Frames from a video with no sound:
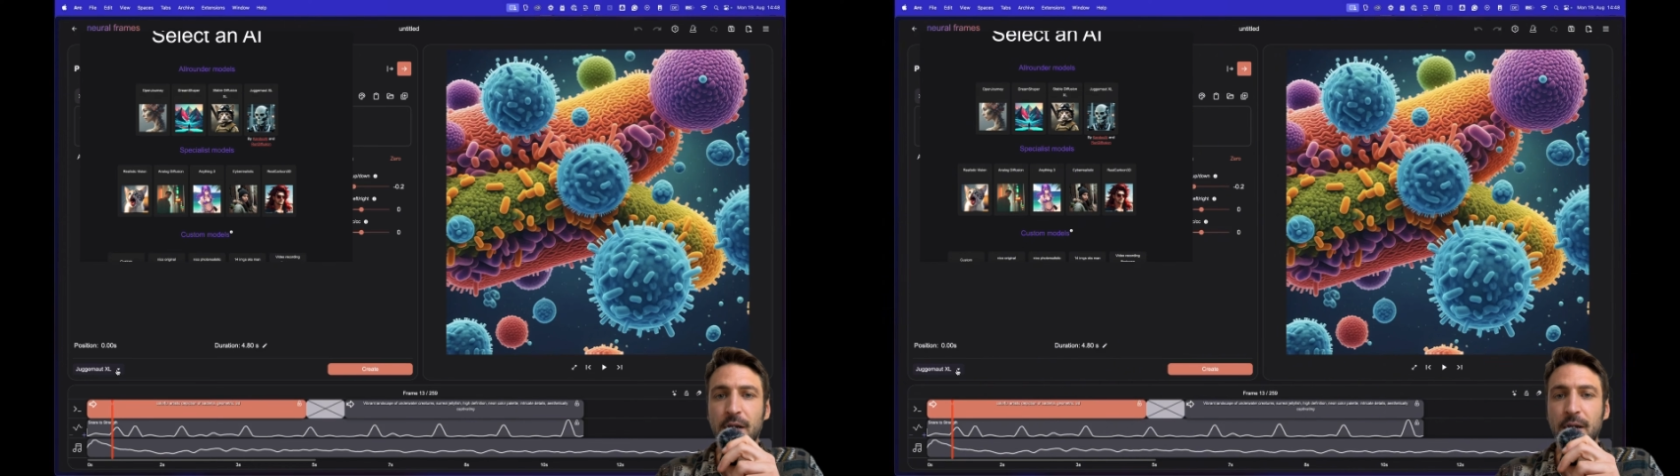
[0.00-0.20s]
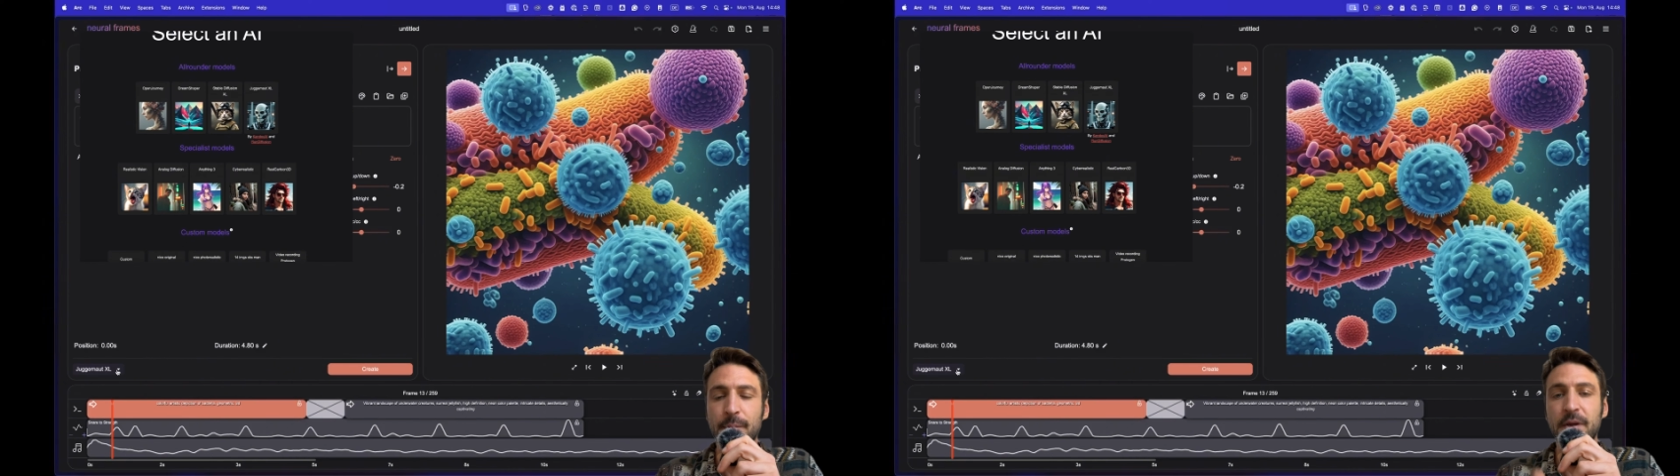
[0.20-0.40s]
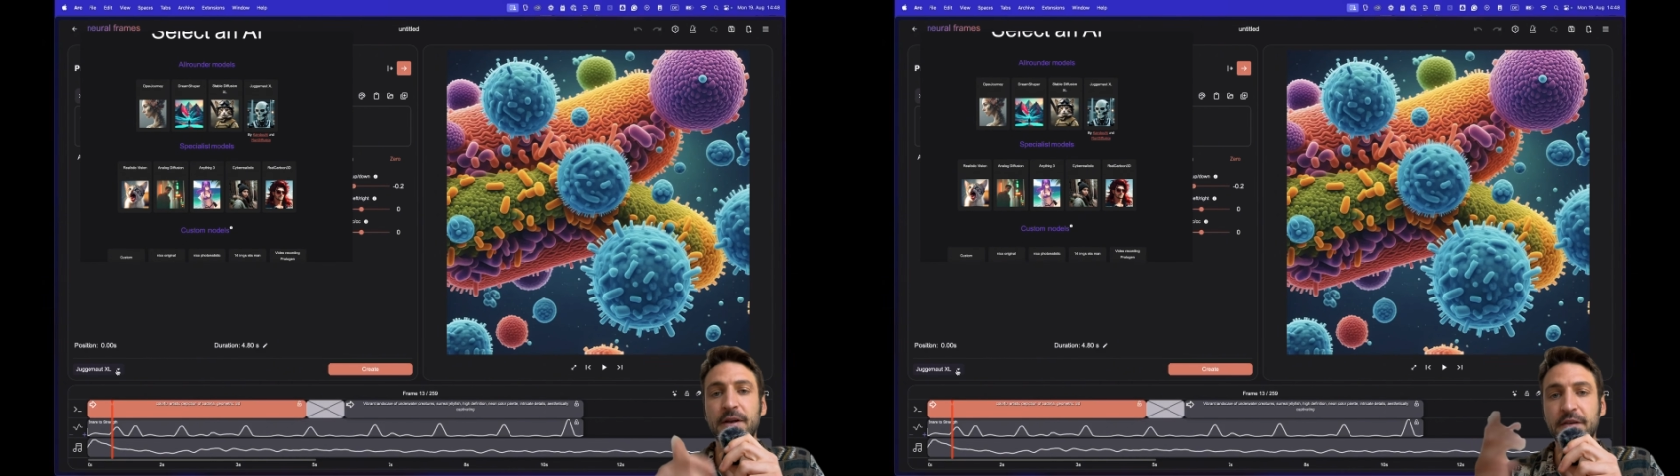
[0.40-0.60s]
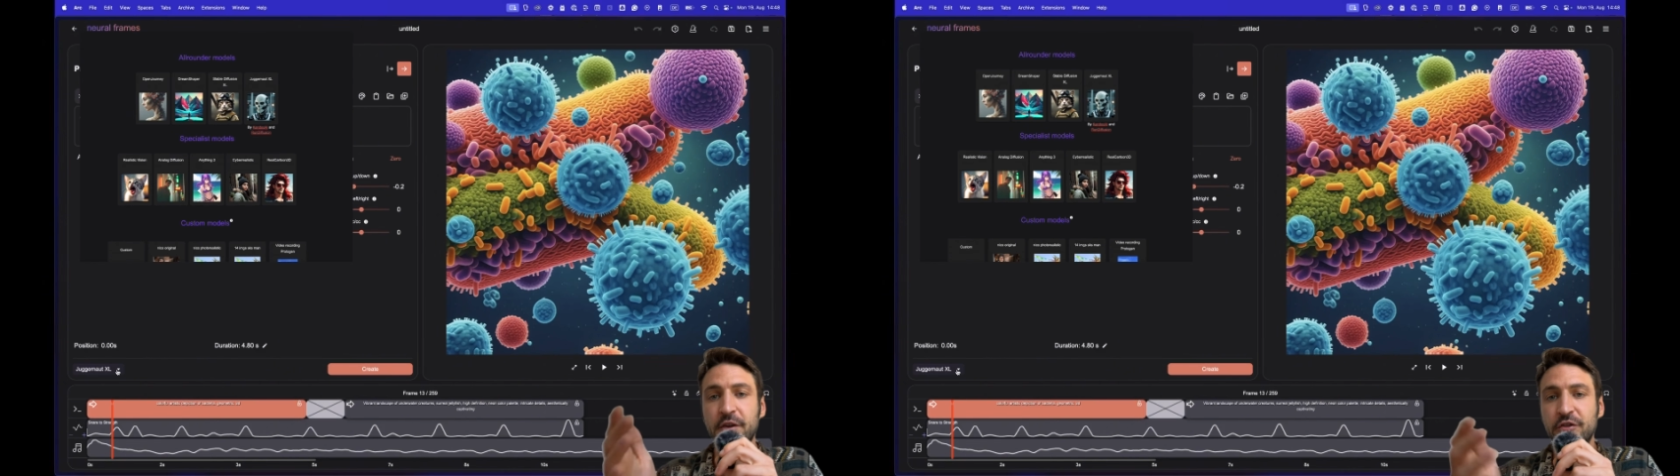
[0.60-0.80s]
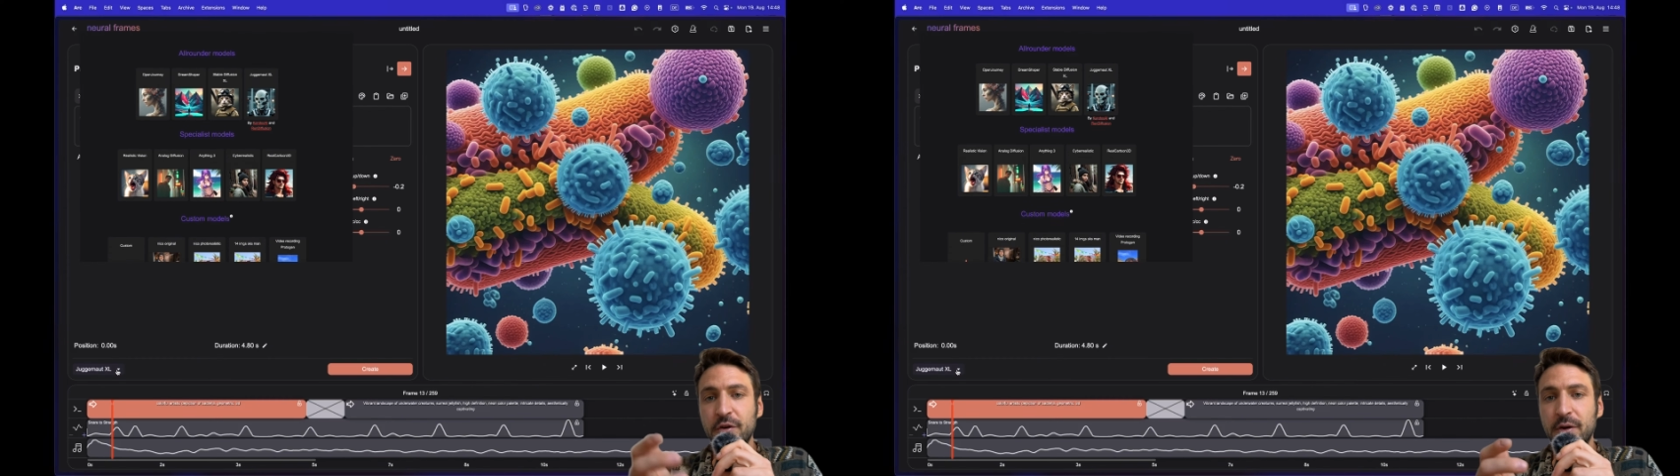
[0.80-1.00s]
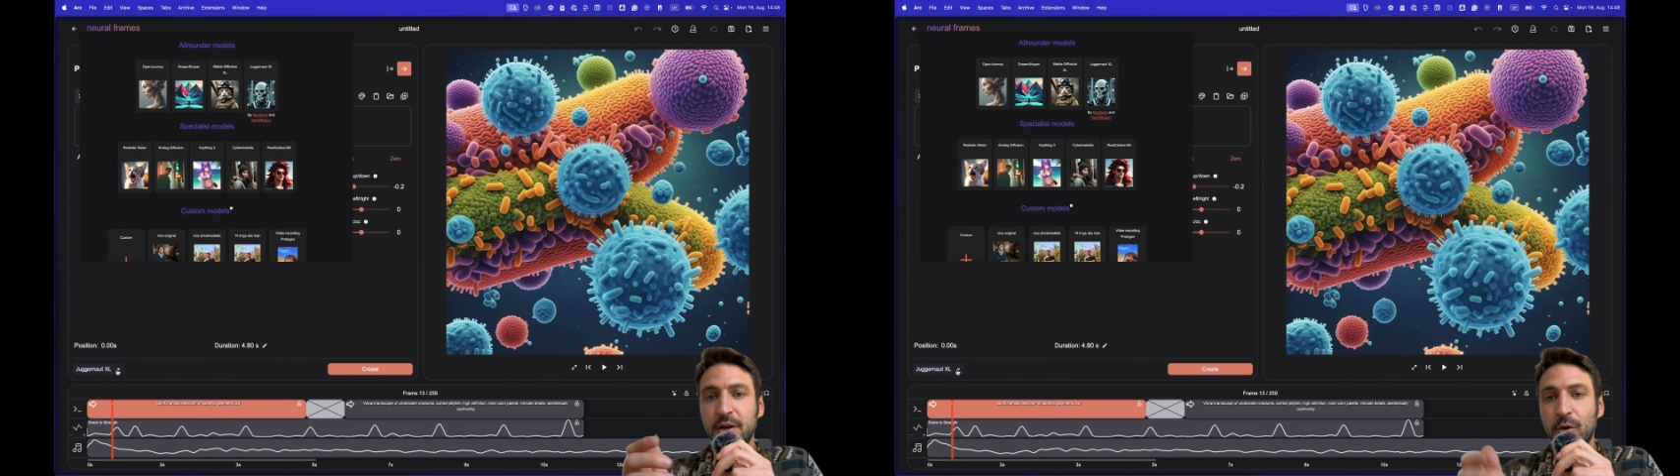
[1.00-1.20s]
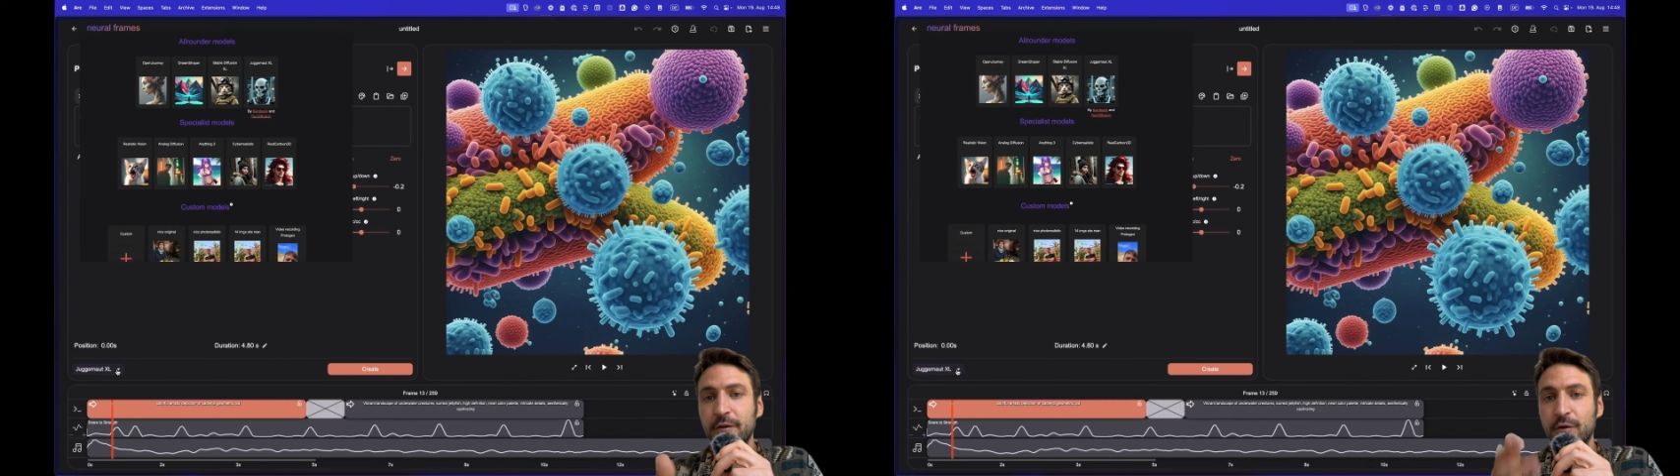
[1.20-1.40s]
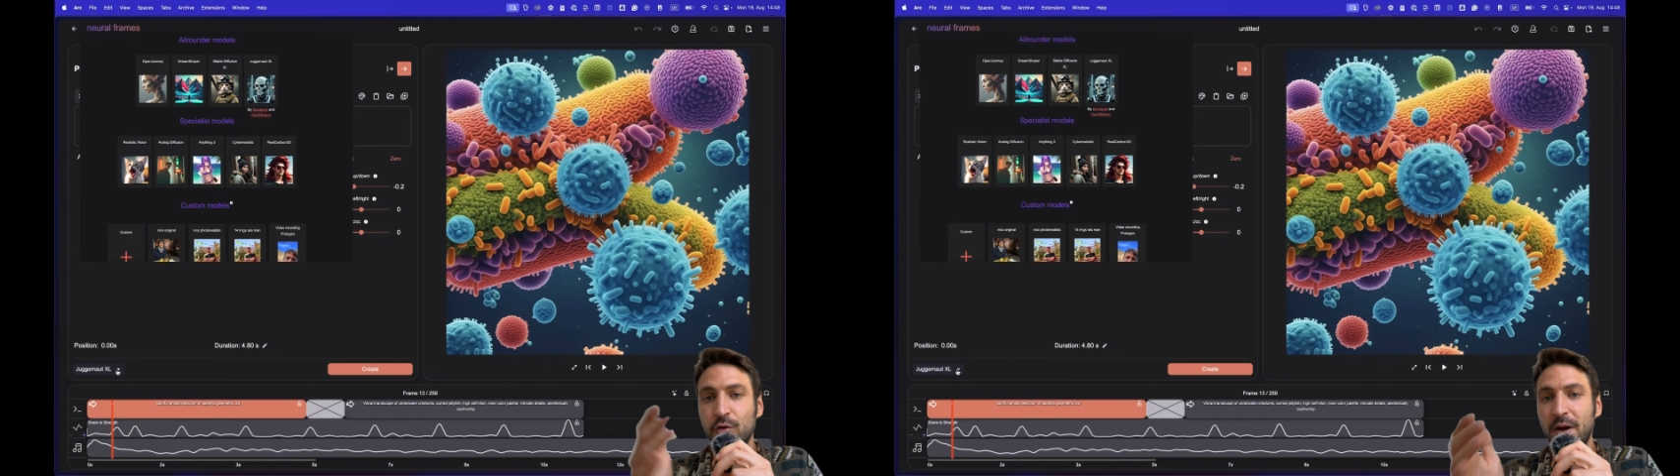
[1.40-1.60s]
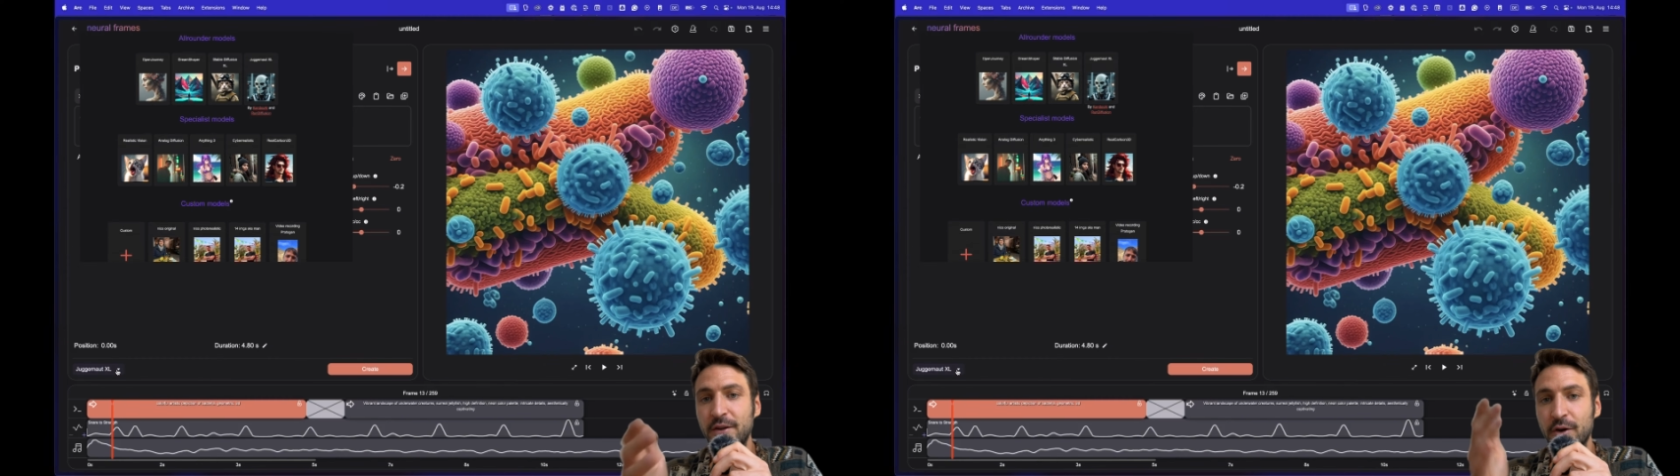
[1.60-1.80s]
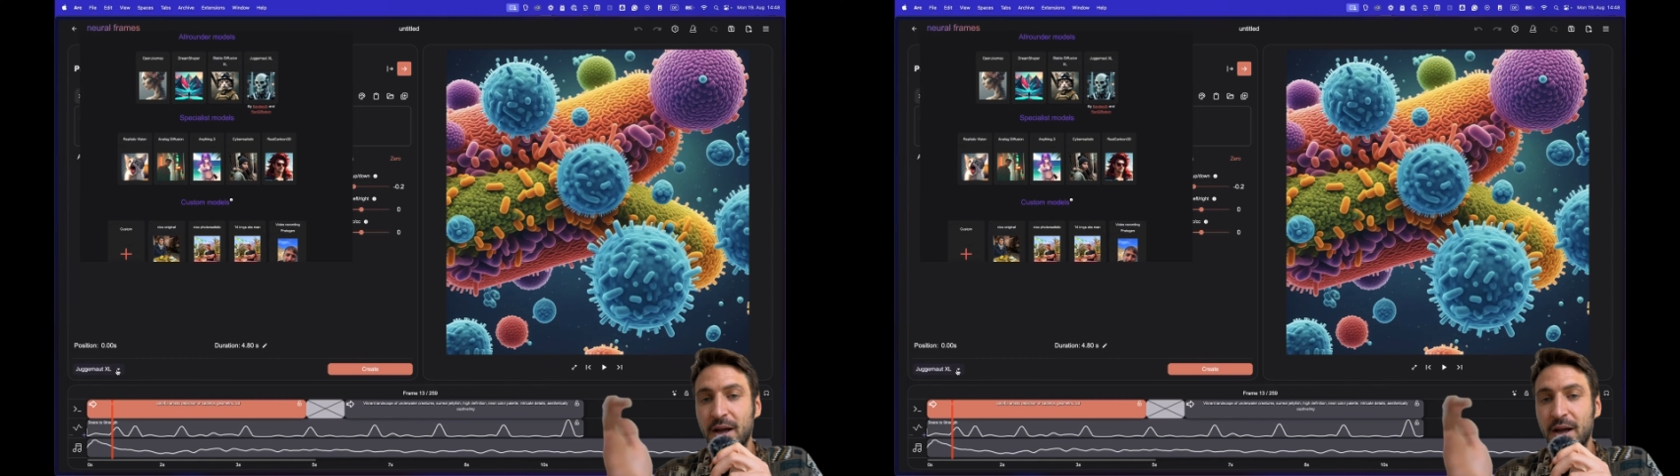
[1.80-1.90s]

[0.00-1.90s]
In addition, you can also train your